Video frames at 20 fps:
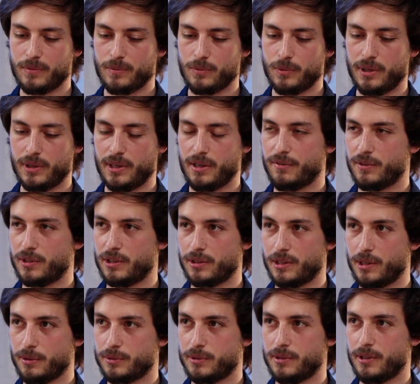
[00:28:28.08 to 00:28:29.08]
Whenever you
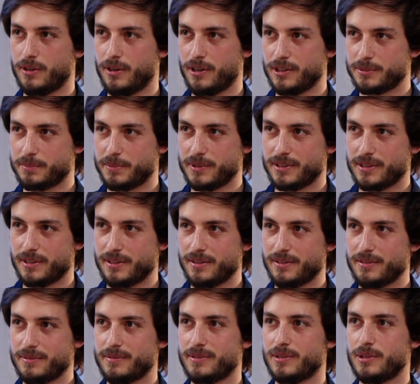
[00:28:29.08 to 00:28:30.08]
go to the
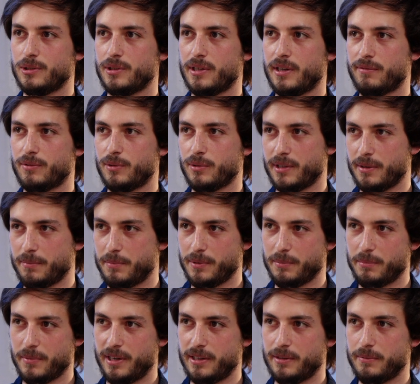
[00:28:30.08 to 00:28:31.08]
hospital, you have to keep
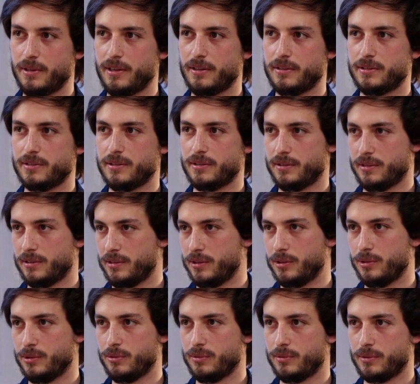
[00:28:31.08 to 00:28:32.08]
in mind that
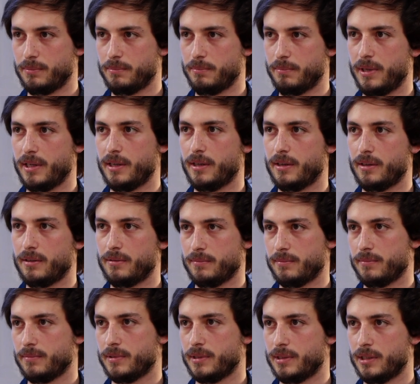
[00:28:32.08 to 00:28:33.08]
you may
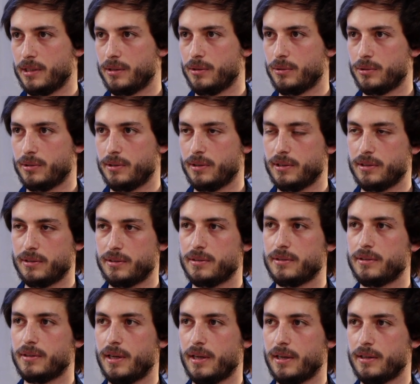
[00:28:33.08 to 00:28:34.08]
go at
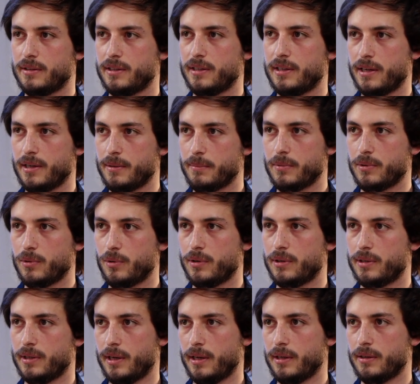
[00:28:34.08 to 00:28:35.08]
8 a.m.
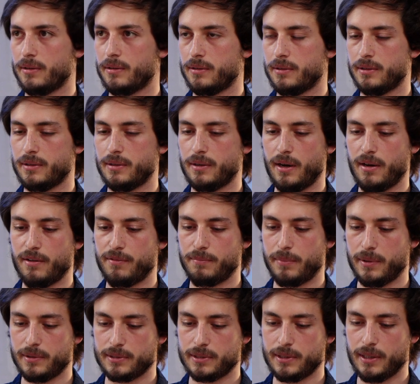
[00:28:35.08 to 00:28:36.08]
or
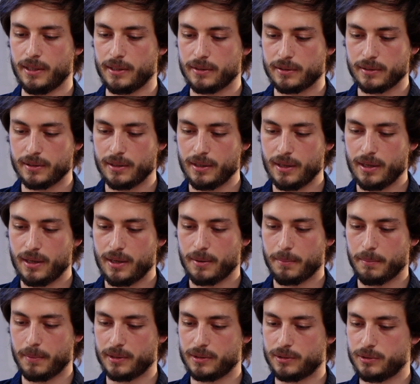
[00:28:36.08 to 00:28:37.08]
8:30,
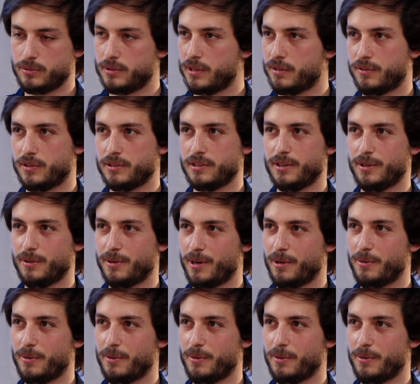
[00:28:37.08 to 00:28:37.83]
but you never know